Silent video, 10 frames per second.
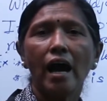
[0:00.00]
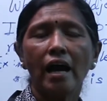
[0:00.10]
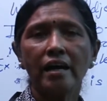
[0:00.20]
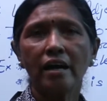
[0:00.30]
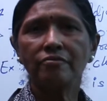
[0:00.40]
I
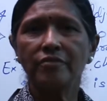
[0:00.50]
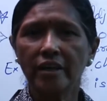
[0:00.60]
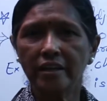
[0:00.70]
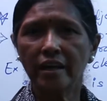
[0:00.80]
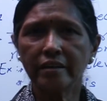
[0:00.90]
have
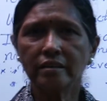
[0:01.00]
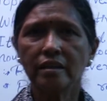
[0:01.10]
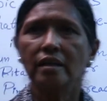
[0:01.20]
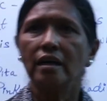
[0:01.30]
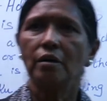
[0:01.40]
taken
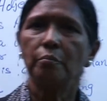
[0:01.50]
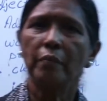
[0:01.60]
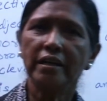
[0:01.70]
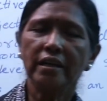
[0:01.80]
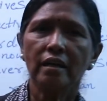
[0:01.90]

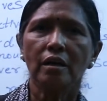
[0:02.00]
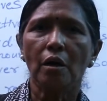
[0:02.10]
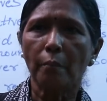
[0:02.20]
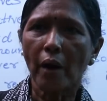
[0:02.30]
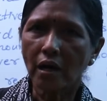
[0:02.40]
many
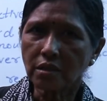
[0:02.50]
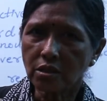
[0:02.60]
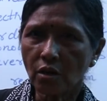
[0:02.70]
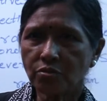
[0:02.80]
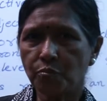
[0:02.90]
parts
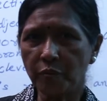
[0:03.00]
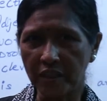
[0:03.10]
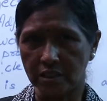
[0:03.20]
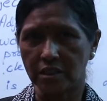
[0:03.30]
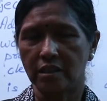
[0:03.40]
of
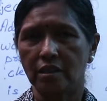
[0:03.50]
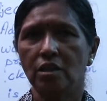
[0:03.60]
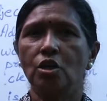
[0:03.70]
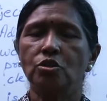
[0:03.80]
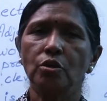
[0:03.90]
speech.
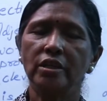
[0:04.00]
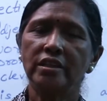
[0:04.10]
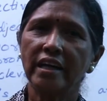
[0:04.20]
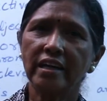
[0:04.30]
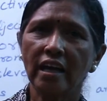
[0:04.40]
So in
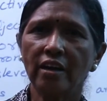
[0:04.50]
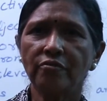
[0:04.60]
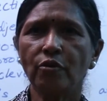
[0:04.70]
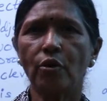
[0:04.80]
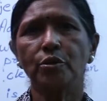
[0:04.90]
that I have
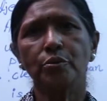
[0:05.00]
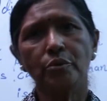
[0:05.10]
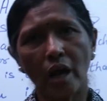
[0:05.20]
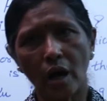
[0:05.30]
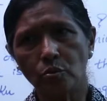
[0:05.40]
taught you
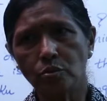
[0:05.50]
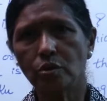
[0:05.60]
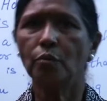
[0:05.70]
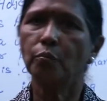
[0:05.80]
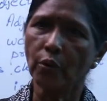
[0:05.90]

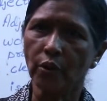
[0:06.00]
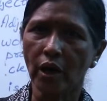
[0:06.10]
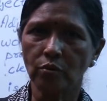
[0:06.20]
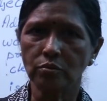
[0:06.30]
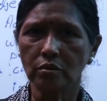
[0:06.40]
noun,
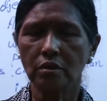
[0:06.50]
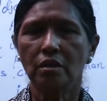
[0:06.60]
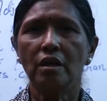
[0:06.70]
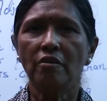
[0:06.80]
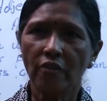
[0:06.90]
pronoun,
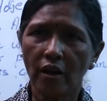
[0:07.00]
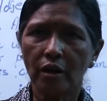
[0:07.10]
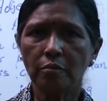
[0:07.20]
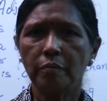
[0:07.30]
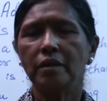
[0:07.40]

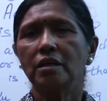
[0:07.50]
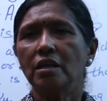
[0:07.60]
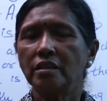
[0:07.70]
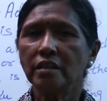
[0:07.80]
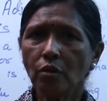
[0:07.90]
verb.
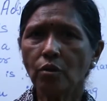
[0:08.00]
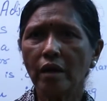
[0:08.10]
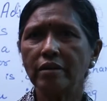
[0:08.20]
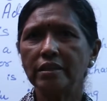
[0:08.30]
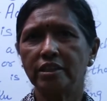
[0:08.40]
Now I
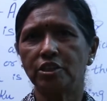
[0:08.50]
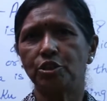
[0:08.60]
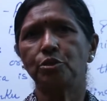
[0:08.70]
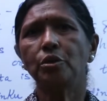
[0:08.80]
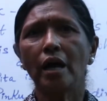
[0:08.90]
will teach
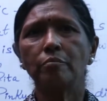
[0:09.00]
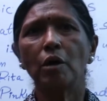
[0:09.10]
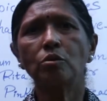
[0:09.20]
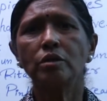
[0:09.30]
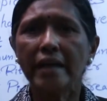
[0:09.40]
you
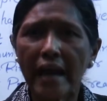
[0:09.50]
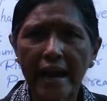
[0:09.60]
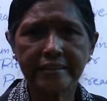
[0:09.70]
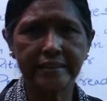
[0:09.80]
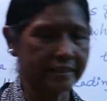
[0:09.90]
about
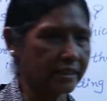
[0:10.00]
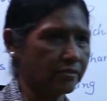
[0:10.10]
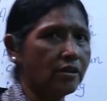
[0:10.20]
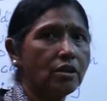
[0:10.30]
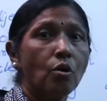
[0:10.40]
adjective.
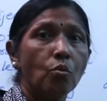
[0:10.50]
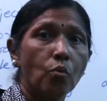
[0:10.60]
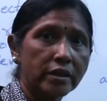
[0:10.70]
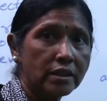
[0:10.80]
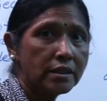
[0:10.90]

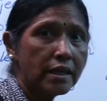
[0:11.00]
What is